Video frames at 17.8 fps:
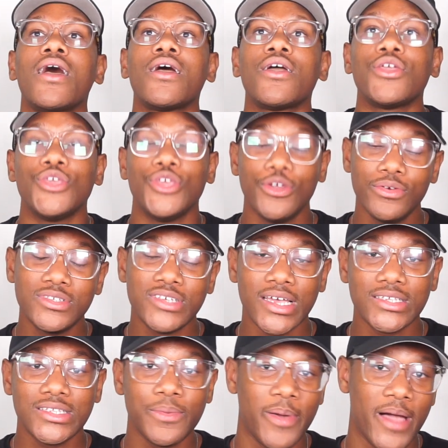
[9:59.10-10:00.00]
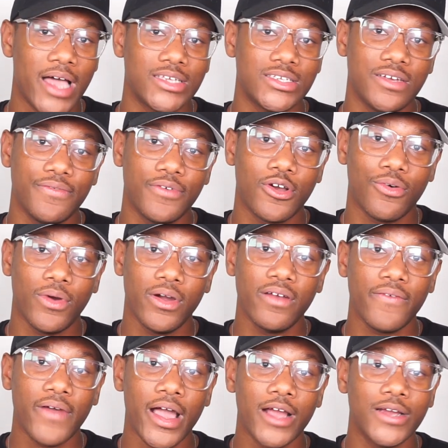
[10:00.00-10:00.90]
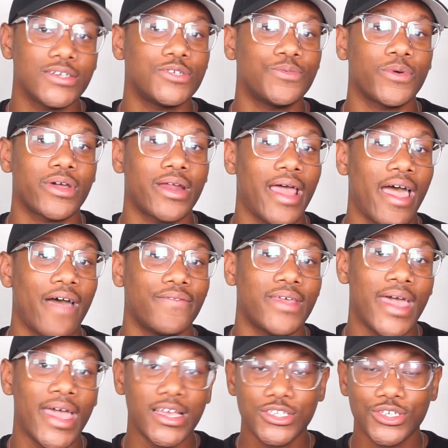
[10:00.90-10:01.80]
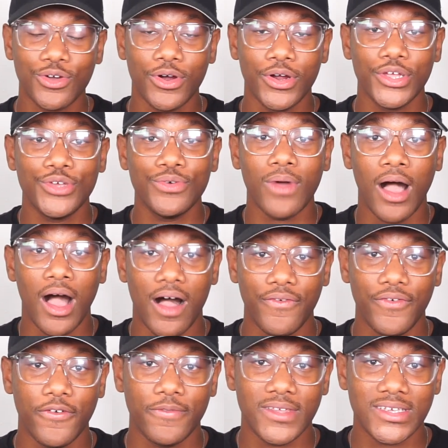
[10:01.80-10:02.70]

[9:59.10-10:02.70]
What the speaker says: you tested positive for coronavirus, we're going to have to escort you off of the